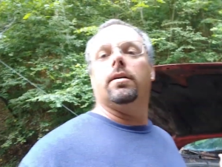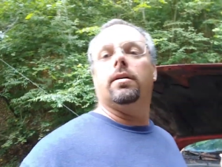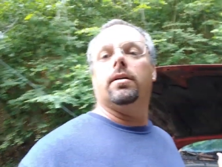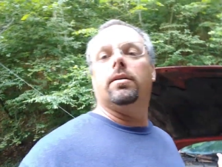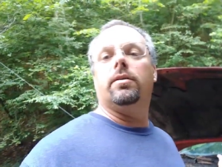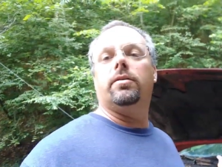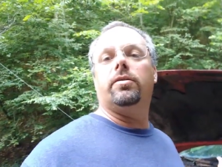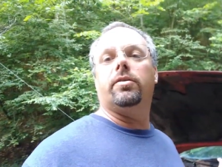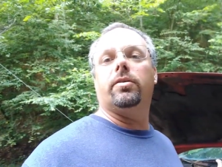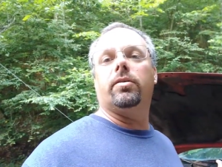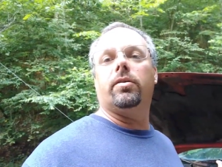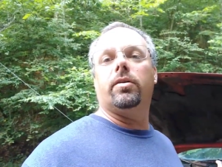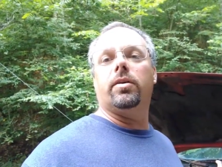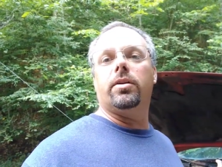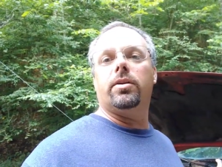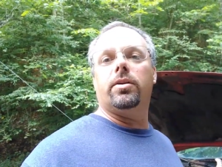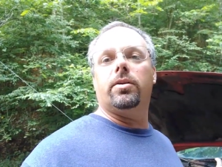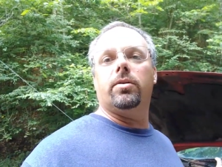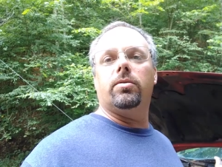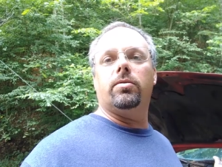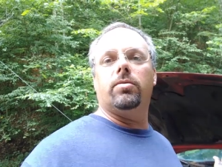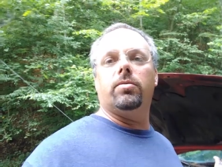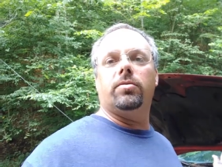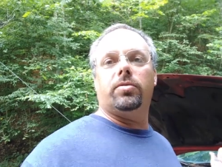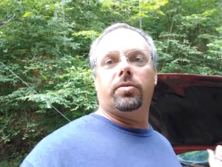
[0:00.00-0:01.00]
you're going to
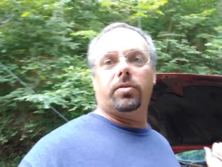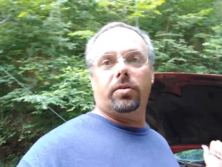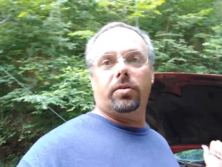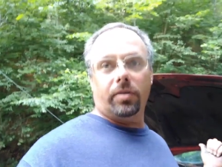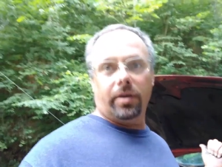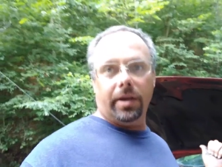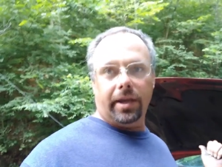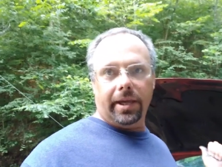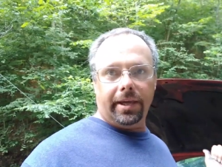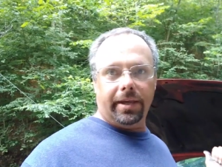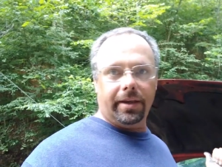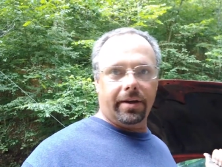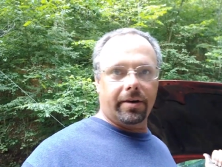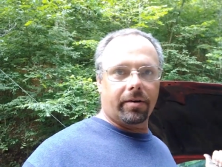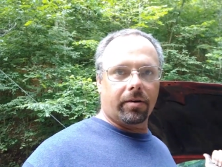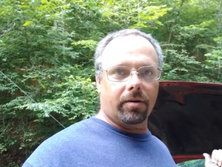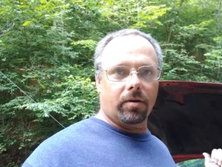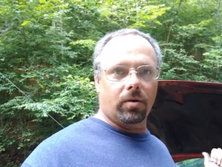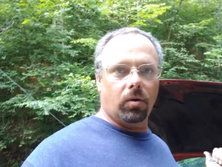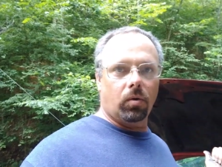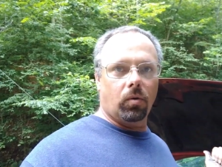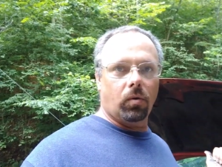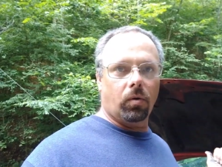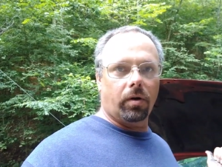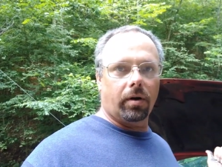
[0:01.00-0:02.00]
use your heater
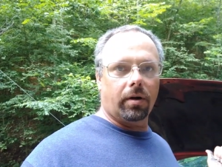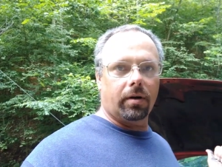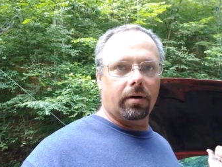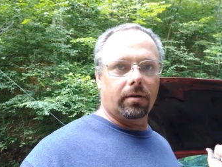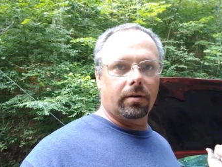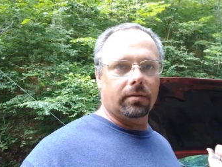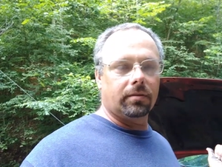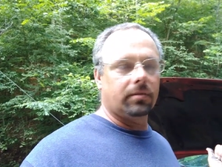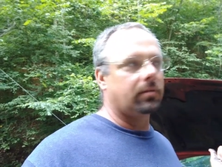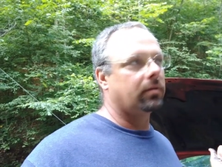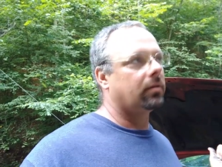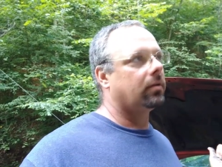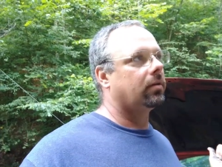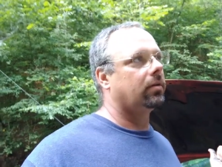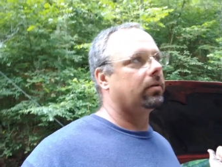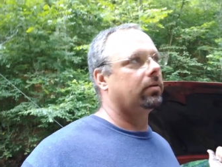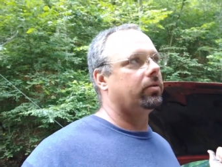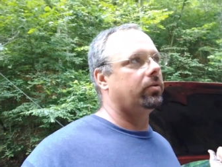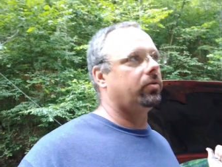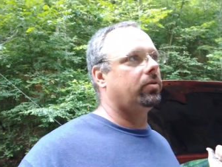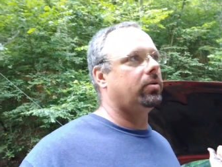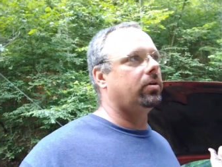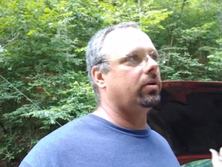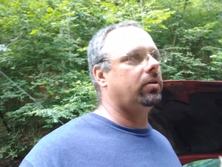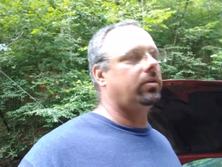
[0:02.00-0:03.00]
core.
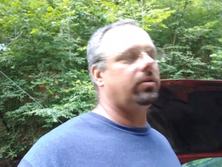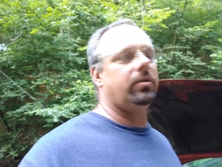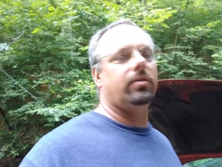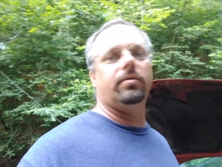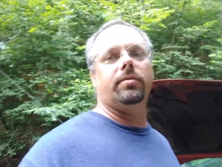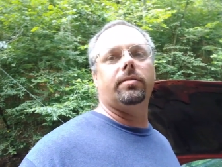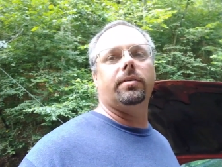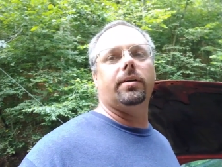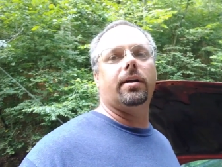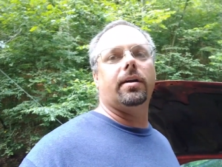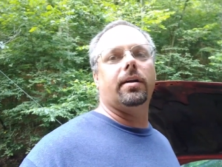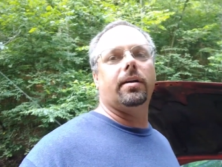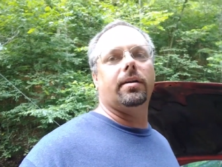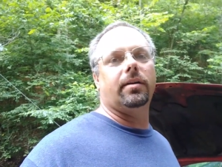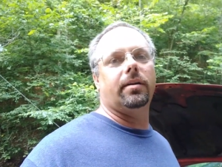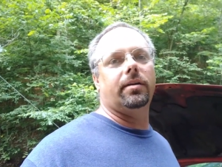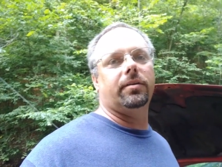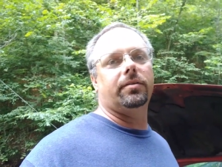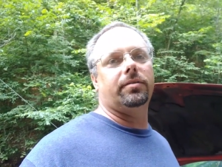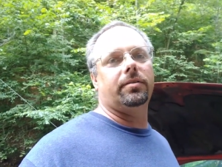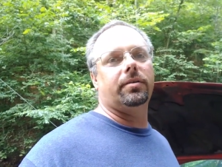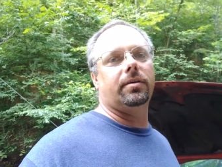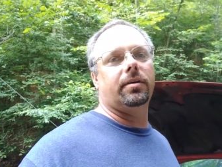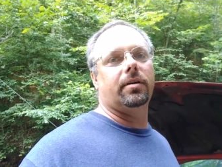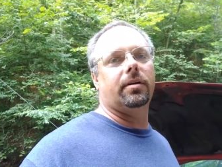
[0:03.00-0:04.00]
You could use the air
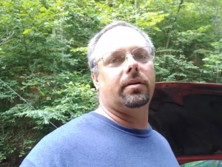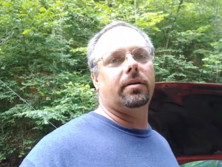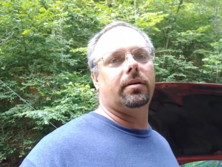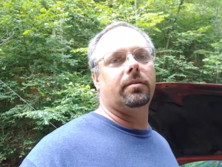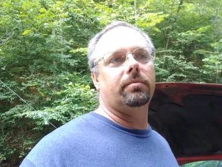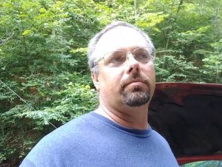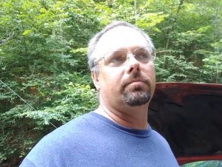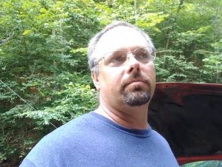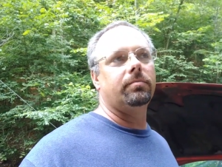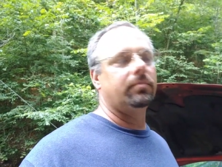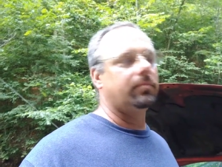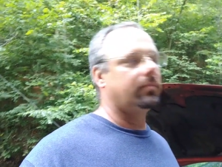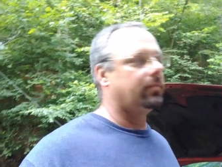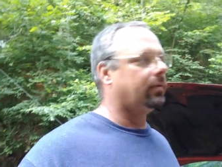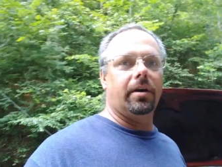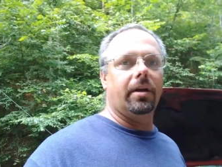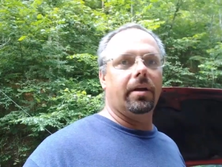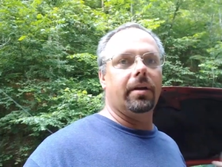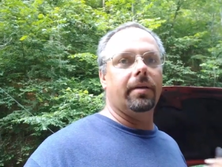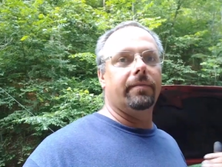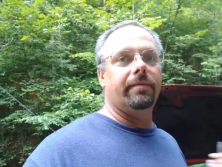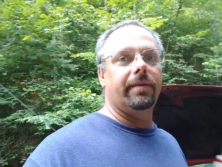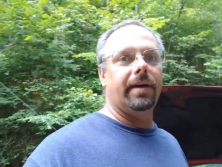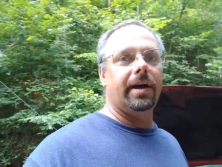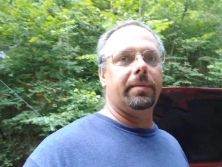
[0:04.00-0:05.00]
conditioner
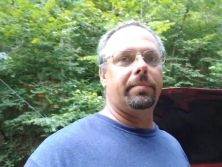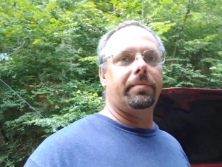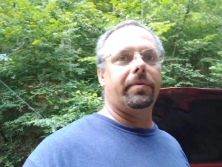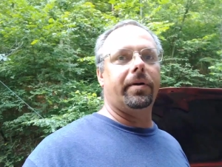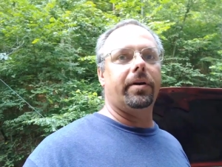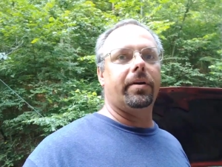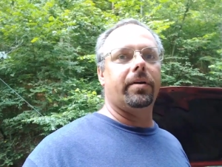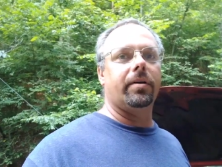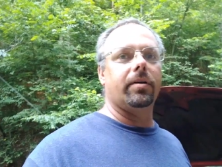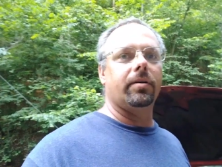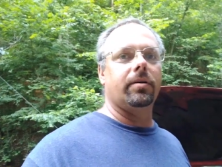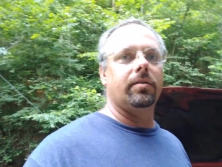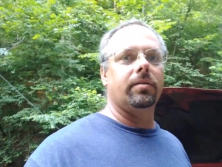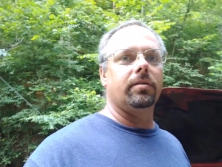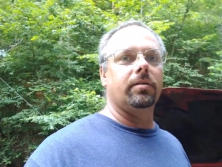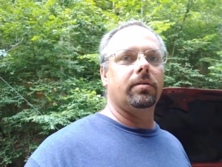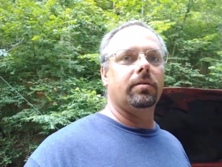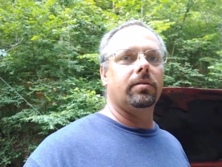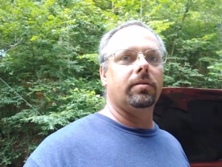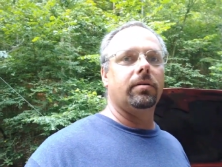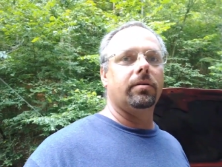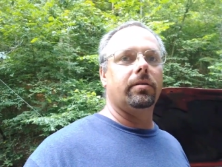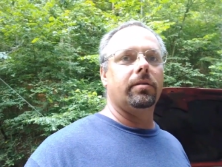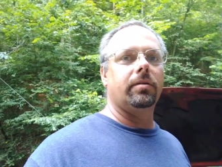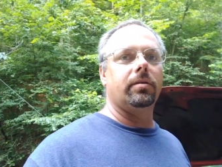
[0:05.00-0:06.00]
evaporator
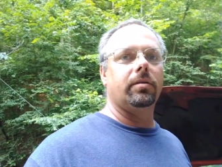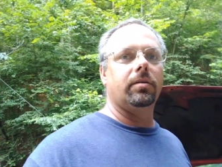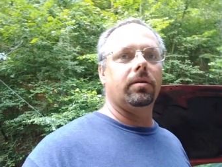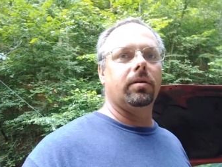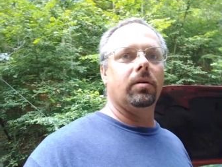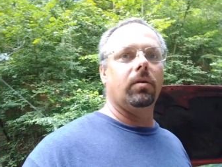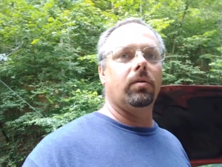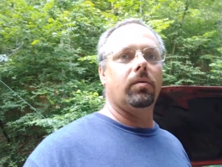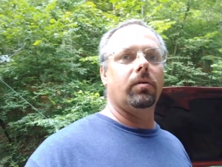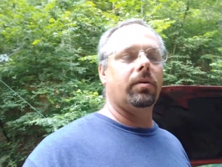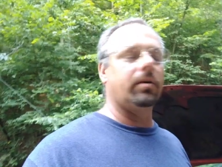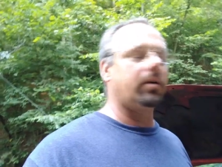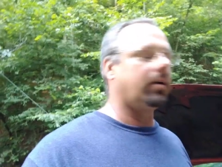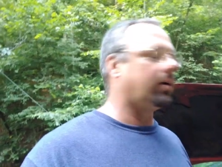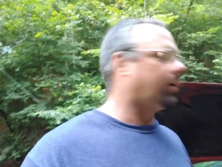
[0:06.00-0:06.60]
core,